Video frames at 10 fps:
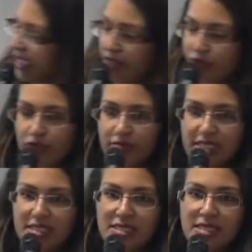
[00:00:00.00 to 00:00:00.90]
they view
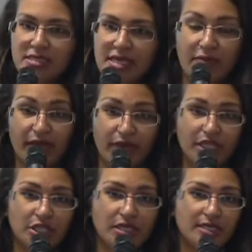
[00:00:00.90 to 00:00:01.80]
remittances and
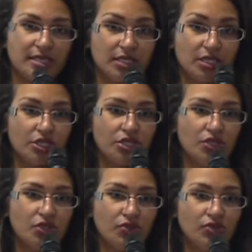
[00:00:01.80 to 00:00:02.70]
migration as a decision
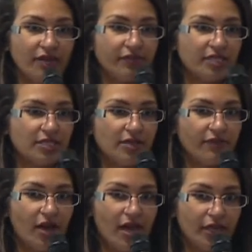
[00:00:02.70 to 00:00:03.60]
to
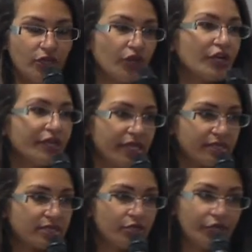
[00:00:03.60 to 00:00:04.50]
diversify your
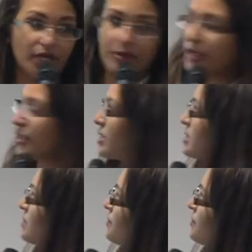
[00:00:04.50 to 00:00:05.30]
earnings, your income earnings.